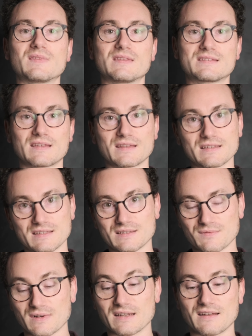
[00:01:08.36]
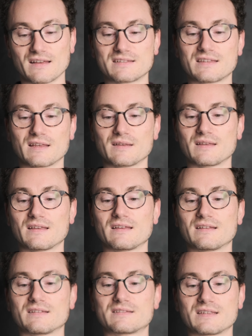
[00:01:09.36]
So this is a really nice thing
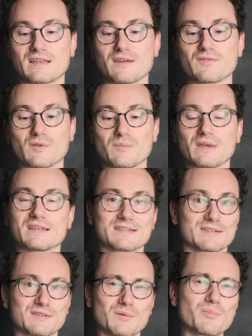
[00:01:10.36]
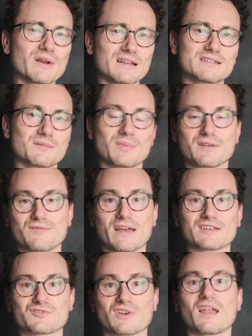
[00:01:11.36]
to give them because it sort of brings a bit of
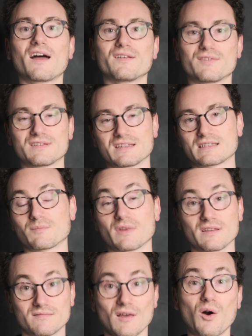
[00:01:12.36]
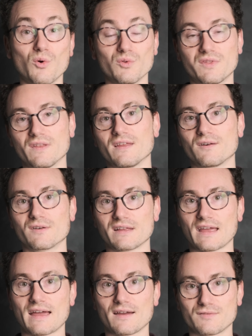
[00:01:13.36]
extra life into something old that they already
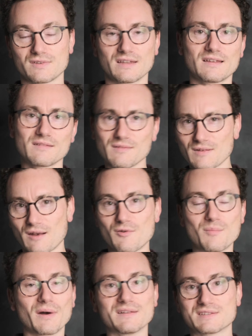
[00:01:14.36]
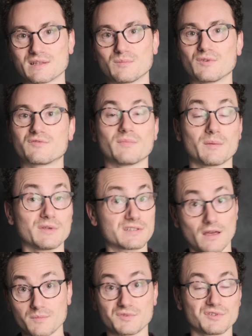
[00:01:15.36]
have, and it reminds them of maybe
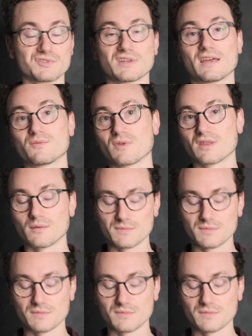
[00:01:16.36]
times you shared with them.